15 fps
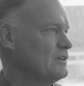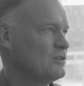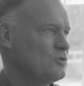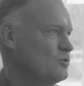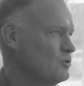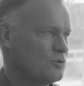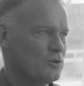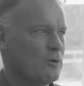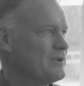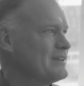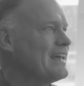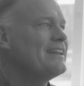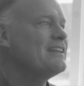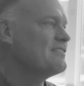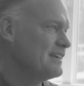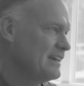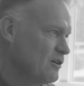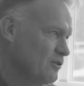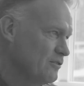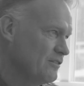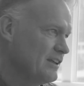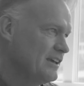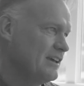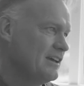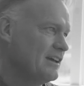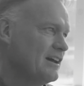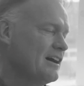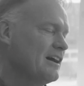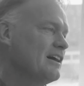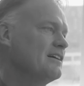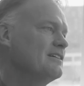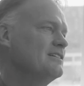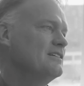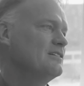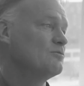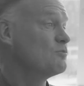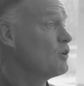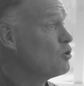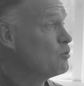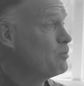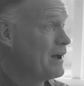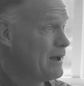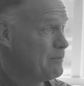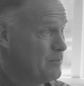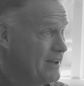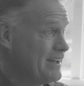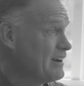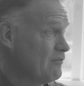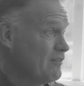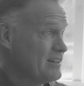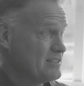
could you comment anything on the roadmap ahead of